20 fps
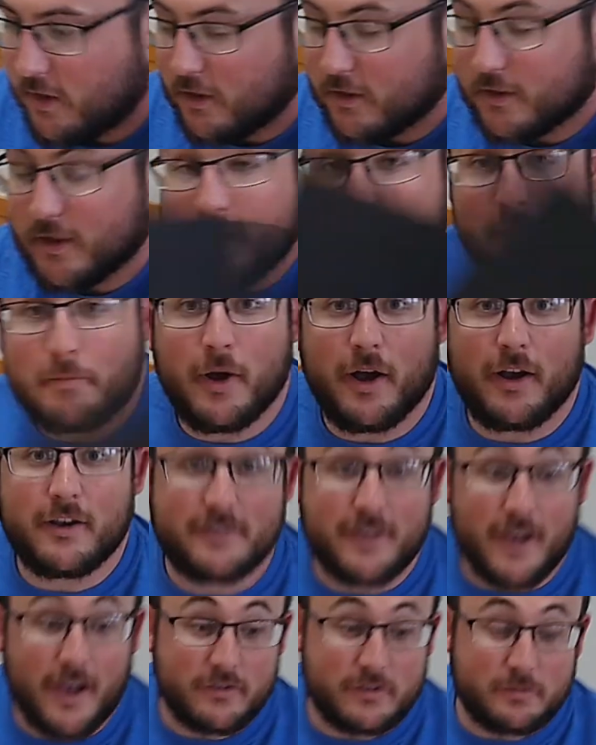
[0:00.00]

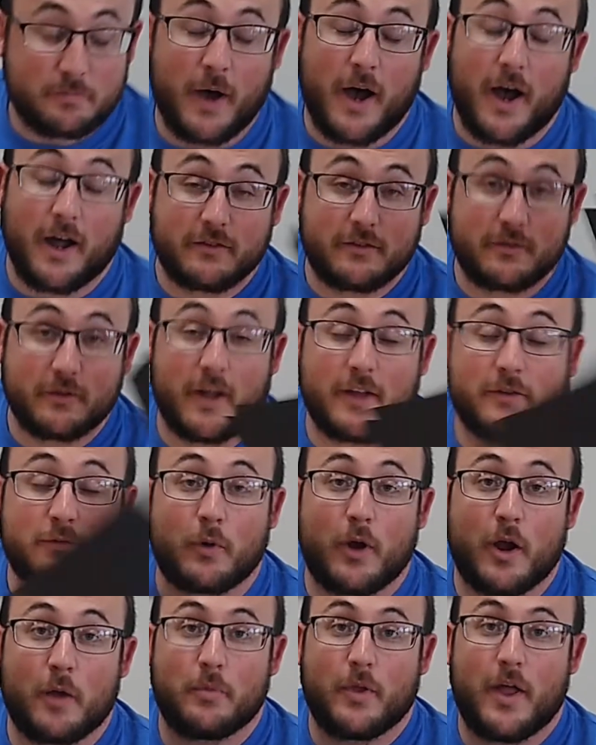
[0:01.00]
ladybugs have spots. So that's
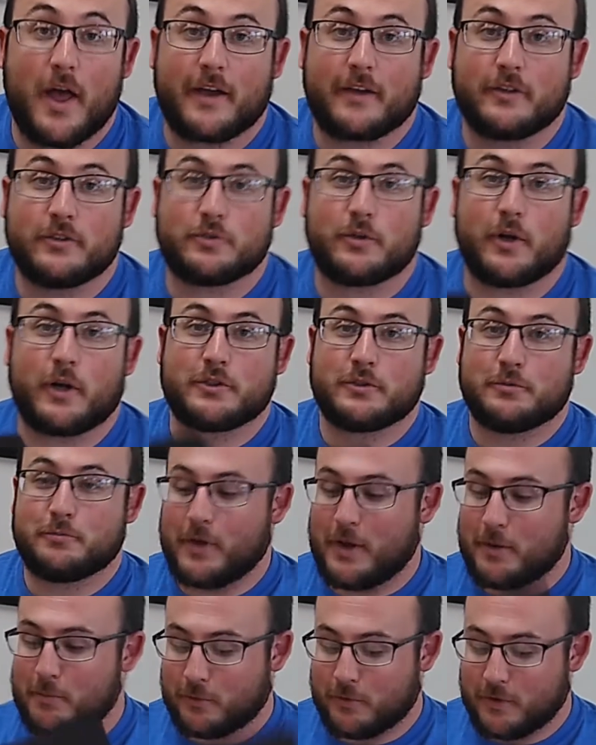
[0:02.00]
where our black construction
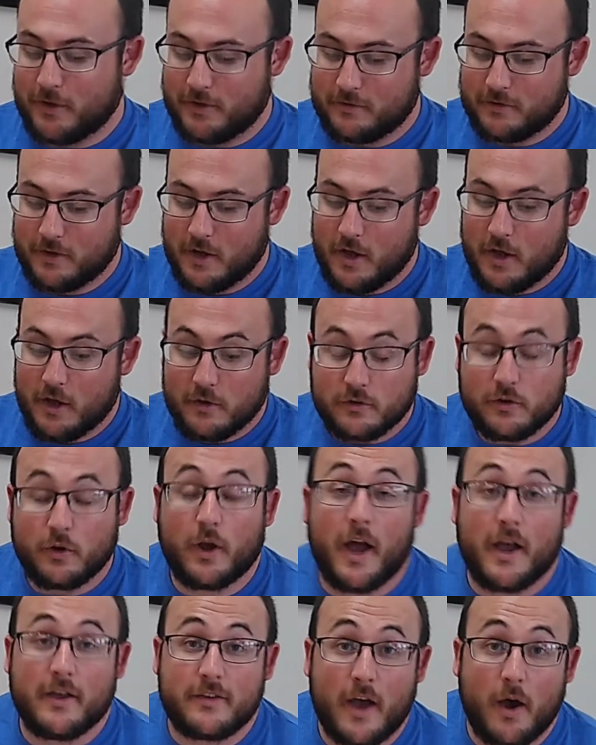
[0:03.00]
paper is. So
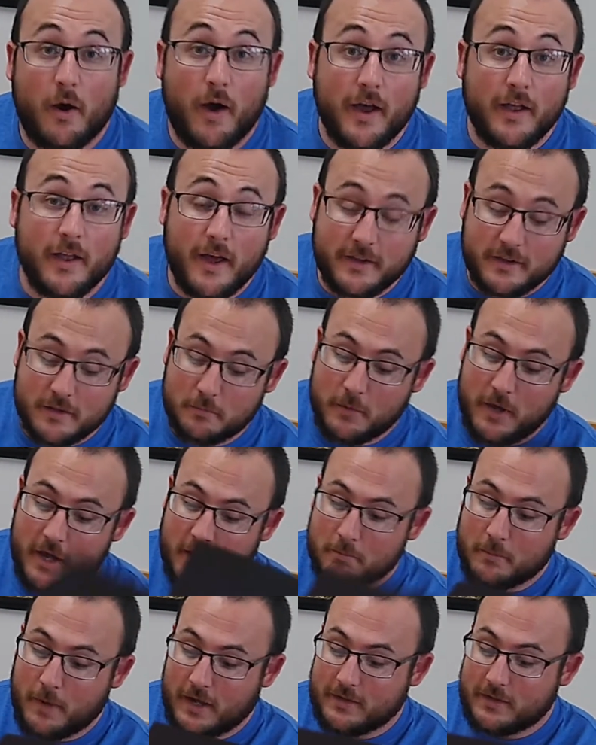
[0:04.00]
guys, how I like to
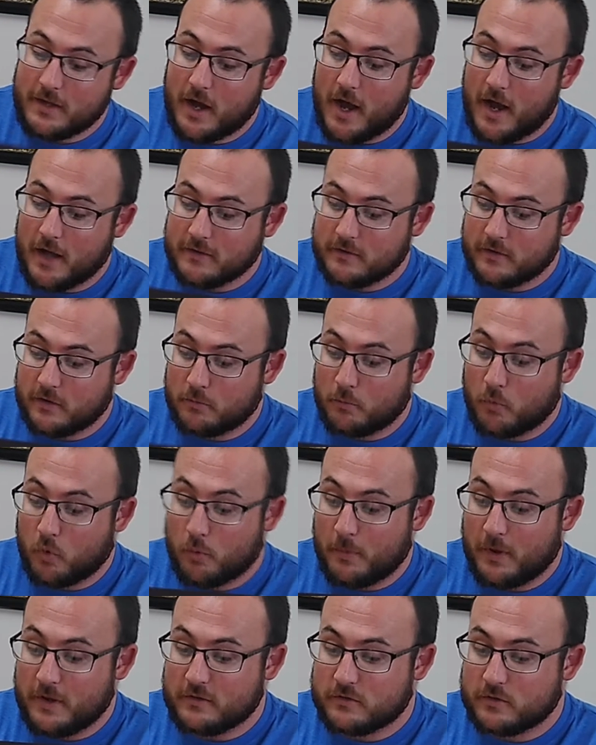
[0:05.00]
make my dots or
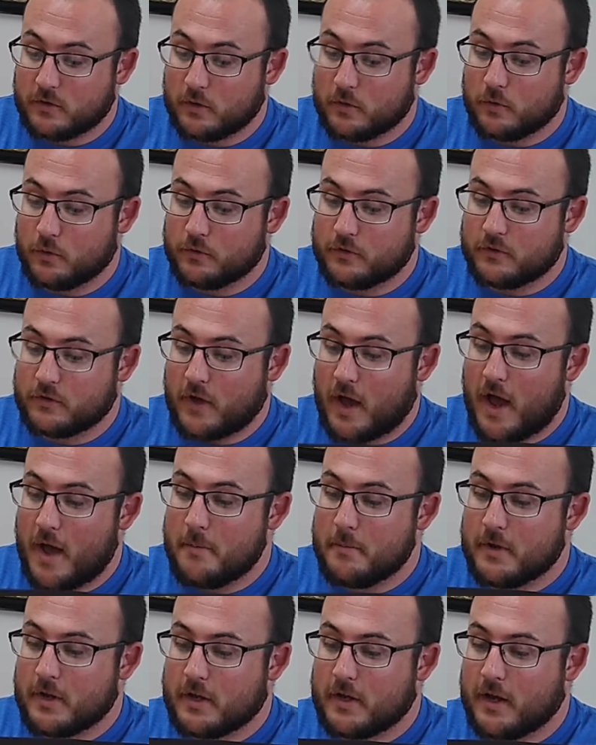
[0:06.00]
my circles is
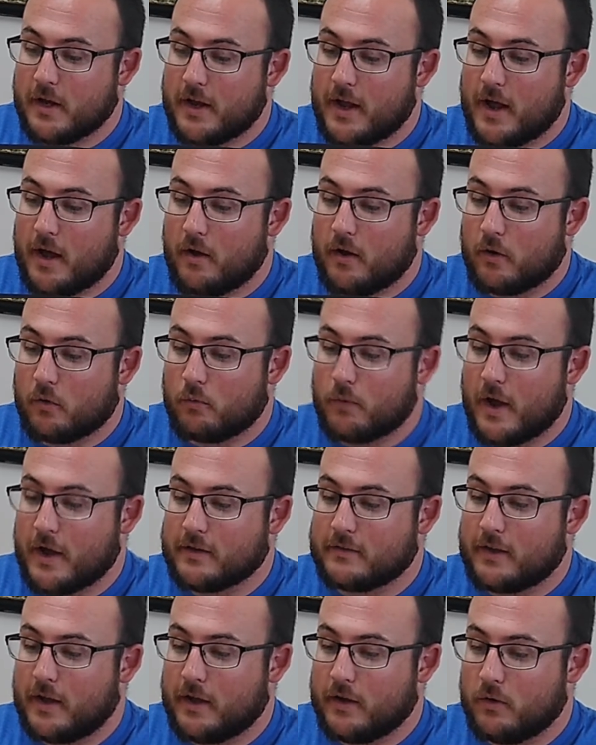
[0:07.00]
I'm going to cut out a
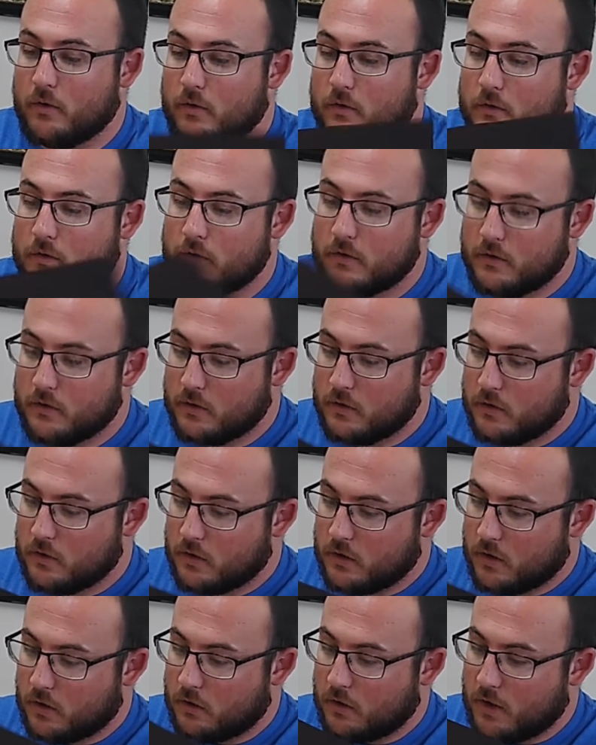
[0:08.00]
rectangle.
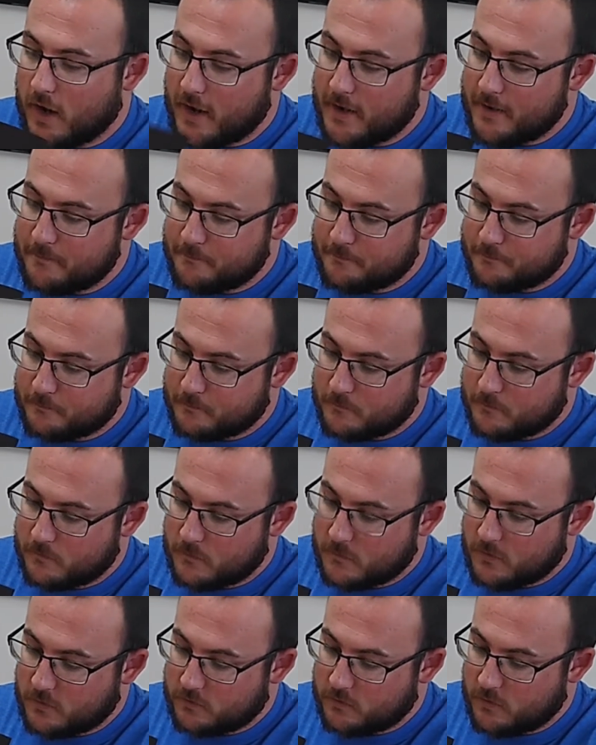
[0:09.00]
All right?
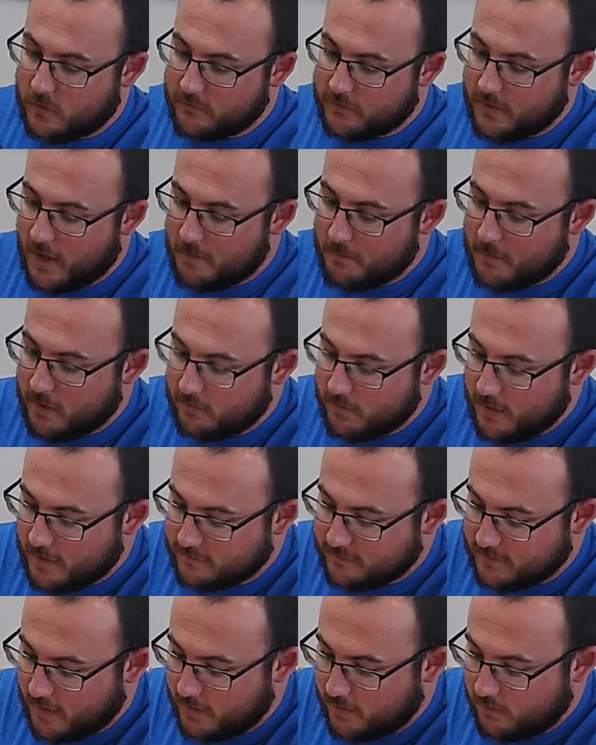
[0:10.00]
So I've got my
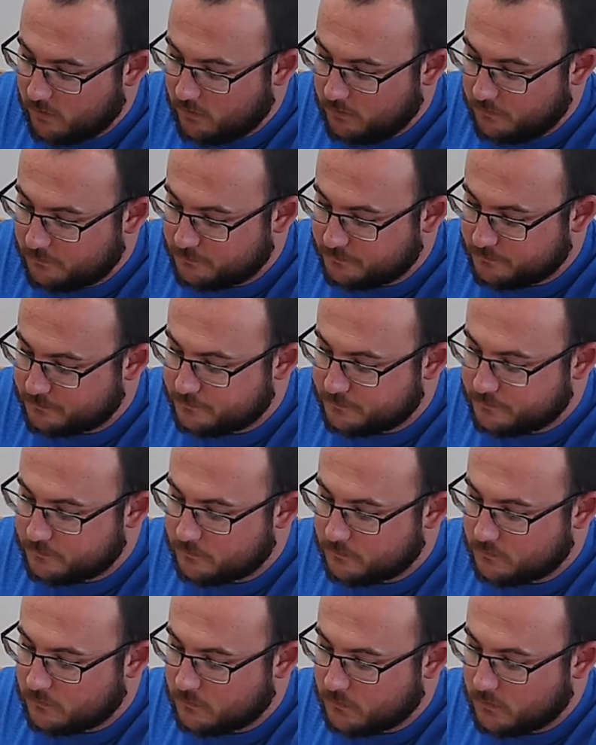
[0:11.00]
rectangle
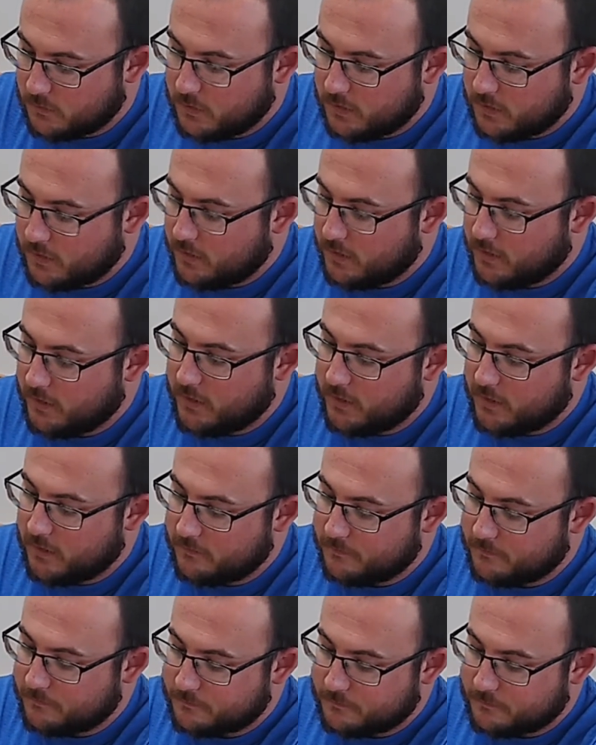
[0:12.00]
here.